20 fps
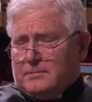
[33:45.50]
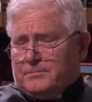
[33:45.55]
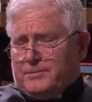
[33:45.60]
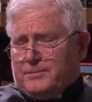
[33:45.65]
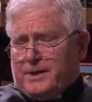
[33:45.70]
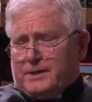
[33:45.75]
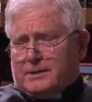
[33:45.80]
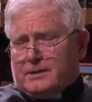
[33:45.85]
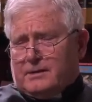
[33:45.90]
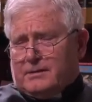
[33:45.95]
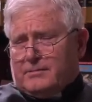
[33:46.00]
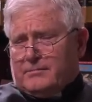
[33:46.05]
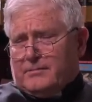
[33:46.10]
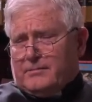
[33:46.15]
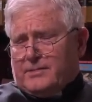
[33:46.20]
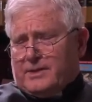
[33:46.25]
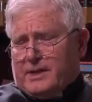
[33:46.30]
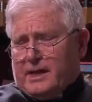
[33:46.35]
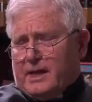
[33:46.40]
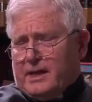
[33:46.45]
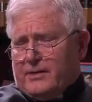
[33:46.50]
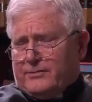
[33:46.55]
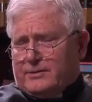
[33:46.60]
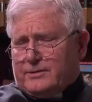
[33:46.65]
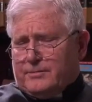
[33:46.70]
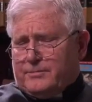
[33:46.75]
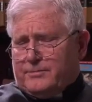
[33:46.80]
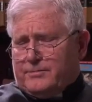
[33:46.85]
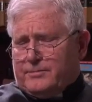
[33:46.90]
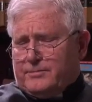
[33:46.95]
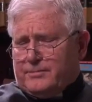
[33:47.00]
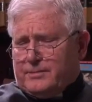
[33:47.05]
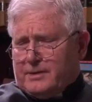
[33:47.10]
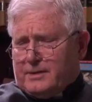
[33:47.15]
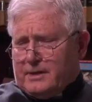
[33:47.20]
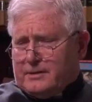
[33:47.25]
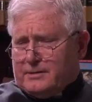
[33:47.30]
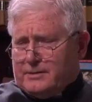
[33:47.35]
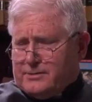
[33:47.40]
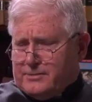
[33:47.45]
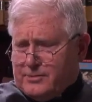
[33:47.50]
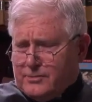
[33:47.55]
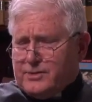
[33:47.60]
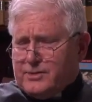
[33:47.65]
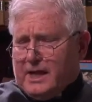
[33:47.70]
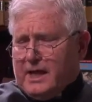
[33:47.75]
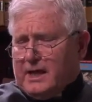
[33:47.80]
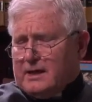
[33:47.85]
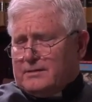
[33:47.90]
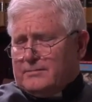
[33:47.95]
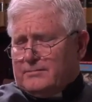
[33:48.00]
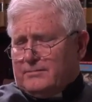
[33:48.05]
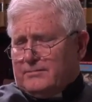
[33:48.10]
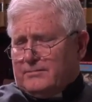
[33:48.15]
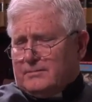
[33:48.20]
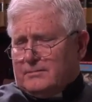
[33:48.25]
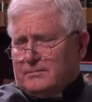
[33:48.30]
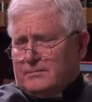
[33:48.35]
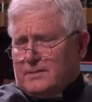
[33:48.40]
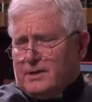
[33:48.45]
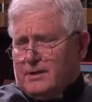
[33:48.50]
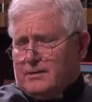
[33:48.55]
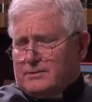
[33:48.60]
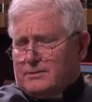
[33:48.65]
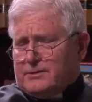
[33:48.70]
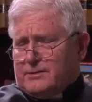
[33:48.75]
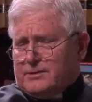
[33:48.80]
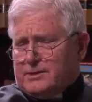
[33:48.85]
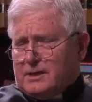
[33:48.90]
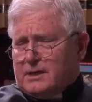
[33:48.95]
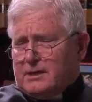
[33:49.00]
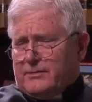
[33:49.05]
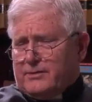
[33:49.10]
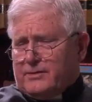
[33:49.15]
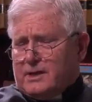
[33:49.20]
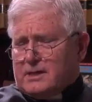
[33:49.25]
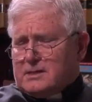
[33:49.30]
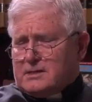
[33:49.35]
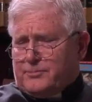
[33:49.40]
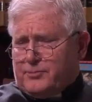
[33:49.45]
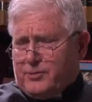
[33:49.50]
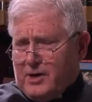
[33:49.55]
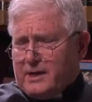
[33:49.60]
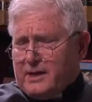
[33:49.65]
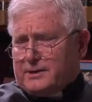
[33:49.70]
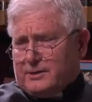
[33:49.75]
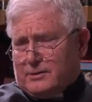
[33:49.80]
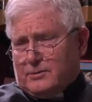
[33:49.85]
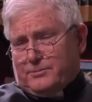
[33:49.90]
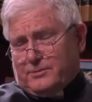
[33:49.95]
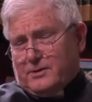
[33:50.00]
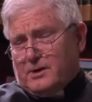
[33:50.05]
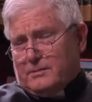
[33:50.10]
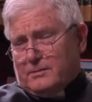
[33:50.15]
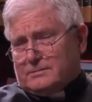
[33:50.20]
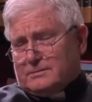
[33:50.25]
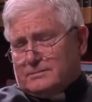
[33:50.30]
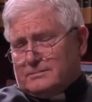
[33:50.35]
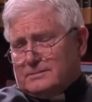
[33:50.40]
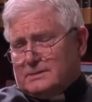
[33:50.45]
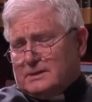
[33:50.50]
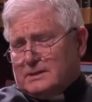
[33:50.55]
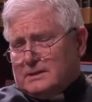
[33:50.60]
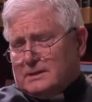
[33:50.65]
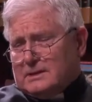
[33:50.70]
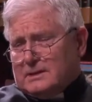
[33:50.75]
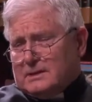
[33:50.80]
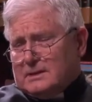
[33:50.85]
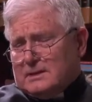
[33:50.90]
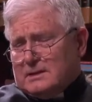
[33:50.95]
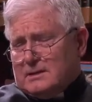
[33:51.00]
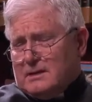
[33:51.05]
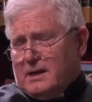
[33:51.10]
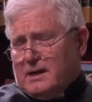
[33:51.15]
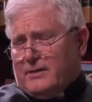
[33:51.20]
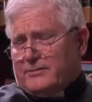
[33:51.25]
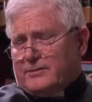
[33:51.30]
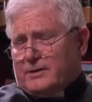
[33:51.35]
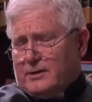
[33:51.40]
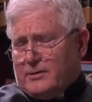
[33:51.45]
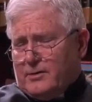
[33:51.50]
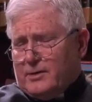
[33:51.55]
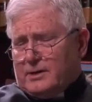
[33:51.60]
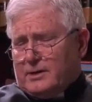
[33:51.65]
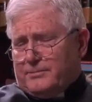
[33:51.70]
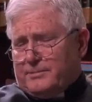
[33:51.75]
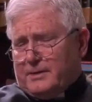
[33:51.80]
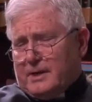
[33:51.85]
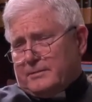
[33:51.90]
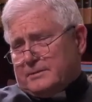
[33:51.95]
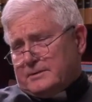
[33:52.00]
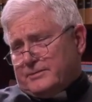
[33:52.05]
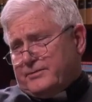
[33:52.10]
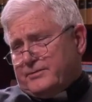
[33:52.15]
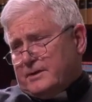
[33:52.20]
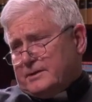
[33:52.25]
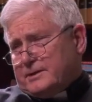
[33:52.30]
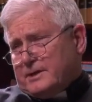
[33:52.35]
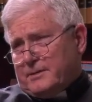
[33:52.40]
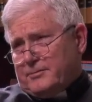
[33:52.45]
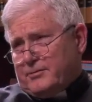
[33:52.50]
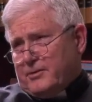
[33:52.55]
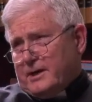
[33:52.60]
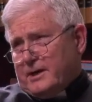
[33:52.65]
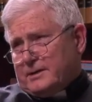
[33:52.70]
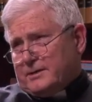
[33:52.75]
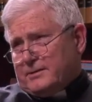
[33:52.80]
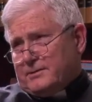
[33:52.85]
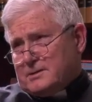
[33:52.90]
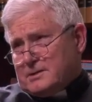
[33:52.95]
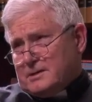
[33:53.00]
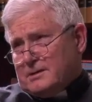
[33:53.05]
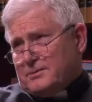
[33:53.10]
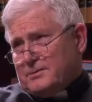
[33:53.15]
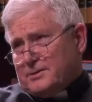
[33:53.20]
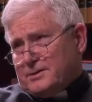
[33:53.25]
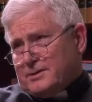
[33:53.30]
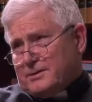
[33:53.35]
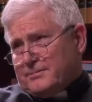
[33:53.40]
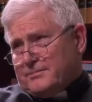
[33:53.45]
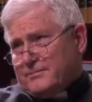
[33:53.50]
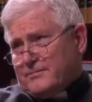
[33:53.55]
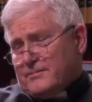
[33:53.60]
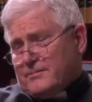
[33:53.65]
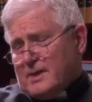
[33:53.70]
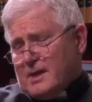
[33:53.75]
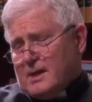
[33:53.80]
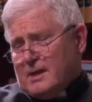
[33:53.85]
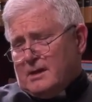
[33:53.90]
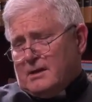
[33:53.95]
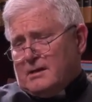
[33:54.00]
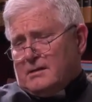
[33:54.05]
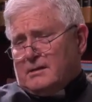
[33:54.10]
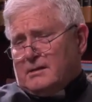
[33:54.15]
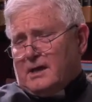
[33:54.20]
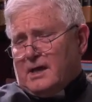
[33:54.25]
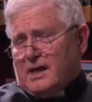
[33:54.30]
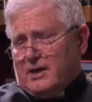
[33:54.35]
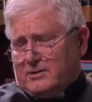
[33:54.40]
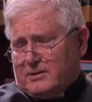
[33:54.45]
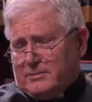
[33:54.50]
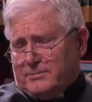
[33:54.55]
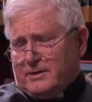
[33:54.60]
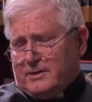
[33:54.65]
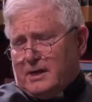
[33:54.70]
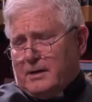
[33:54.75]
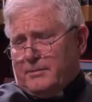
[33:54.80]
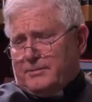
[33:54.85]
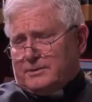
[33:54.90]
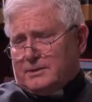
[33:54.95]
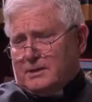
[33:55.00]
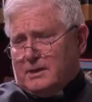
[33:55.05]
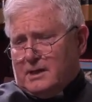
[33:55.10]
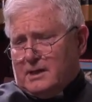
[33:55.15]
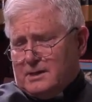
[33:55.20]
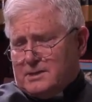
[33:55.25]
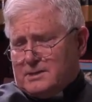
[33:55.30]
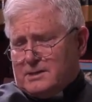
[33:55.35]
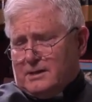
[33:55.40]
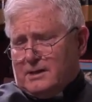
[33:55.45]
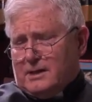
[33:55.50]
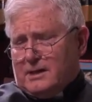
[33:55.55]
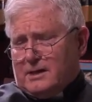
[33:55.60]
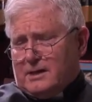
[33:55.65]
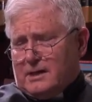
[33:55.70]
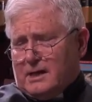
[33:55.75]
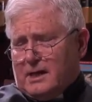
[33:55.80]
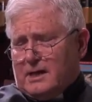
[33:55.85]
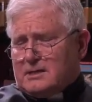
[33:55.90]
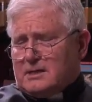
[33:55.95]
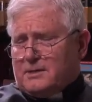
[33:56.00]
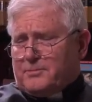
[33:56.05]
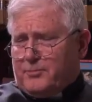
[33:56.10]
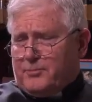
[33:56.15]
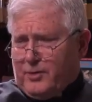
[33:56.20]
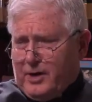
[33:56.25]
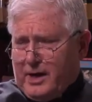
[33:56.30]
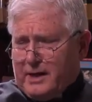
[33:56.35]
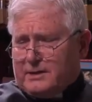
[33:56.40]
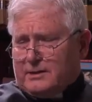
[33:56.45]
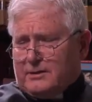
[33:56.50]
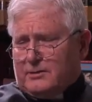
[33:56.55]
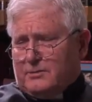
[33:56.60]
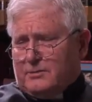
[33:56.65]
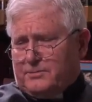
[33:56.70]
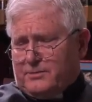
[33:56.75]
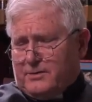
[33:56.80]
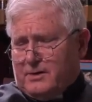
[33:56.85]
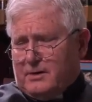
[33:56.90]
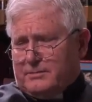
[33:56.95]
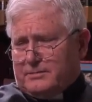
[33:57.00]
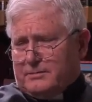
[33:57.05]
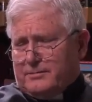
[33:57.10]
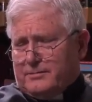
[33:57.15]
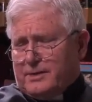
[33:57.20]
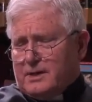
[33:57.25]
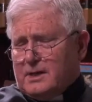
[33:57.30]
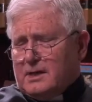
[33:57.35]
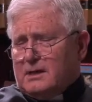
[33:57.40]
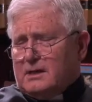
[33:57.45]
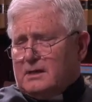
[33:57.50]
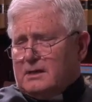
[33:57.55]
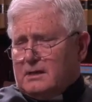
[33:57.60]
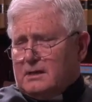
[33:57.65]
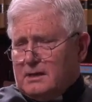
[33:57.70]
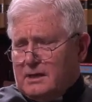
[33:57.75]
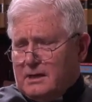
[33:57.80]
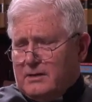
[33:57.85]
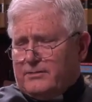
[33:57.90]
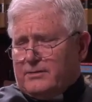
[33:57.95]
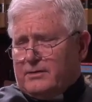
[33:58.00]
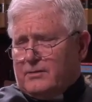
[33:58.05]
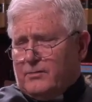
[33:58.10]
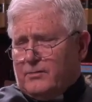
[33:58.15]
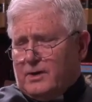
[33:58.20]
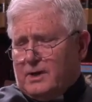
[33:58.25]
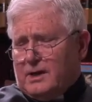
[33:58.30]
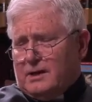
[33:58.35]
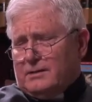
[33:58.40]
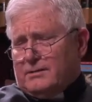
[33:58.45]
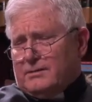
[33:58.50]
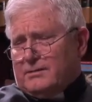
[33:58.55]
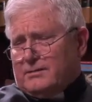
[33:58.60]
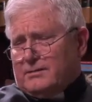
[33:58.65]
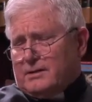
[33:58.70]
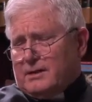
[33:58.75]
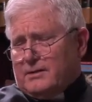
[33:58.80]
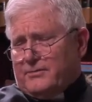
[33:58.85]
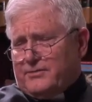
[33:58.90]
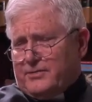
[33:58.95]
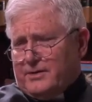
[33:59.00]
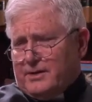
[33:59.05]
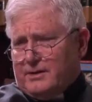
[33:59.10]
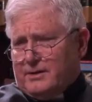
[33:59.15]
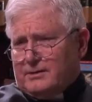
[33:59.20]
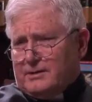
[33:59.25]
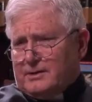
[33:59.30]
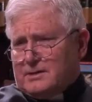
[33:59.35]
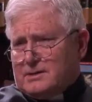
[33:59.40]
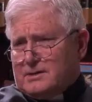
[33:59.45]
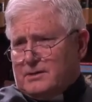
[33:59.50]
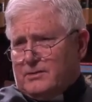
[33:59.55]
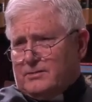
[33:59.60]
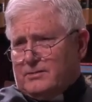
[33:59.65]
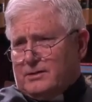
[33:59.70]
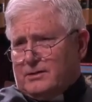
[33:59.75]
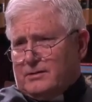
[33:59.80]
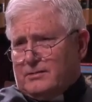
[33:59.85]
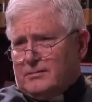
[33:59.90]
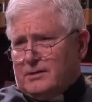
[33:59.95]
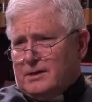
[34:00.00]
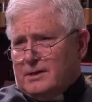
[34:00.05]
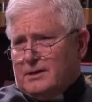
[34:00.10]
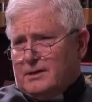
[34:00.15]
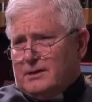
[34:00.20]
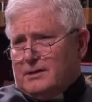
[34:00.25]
But they have to get through that to think of it as a practical problem if they're going to be able to find any practical solution. They have to be able to isolate it as a practical problem, even while they feel as though they're